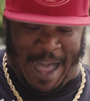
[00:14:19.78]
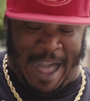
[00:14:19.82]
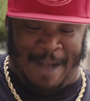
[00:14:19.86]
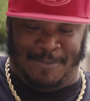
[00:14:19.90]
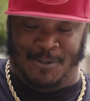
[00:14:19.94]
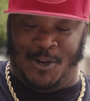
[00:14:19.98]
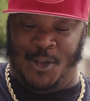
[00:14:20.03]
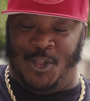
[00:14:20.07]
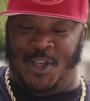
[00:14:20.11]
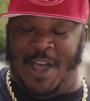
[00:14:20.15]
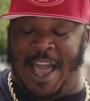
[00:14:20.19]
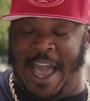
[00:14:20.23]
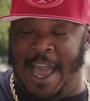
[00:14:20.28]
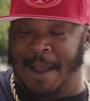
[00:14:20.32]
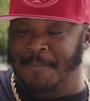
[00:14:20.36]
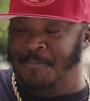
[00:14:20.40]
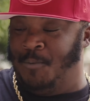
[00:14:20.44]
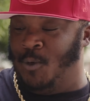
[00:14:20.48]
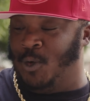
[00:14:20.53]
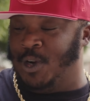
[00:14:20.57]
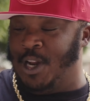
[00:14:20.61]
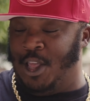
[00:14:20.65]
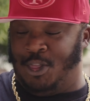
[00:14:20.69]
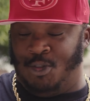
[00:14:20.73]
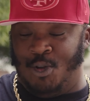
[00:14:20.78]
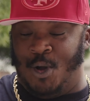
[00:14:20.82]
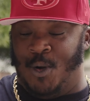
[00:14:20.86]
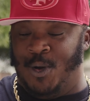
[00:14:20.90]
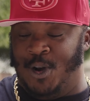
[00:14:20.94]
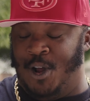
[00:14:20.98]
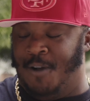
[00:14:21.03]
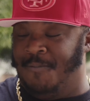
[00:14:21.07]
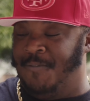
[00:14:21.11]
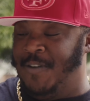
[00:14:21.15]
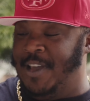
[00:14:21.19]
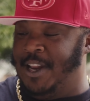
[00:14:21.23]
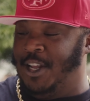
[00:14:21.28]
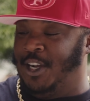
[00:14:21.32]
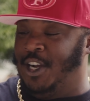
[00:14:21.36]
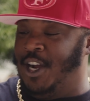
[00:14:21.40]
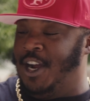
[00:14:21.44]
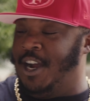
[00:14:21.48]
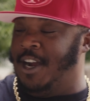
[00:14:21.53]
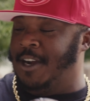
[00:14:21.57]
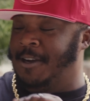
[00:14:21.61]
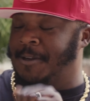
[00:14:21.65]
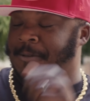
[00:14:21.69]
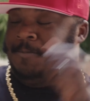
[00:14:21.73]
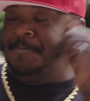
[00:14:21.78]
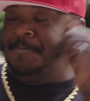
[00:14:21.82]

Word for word: after that, we're gonna throw in our vinegar.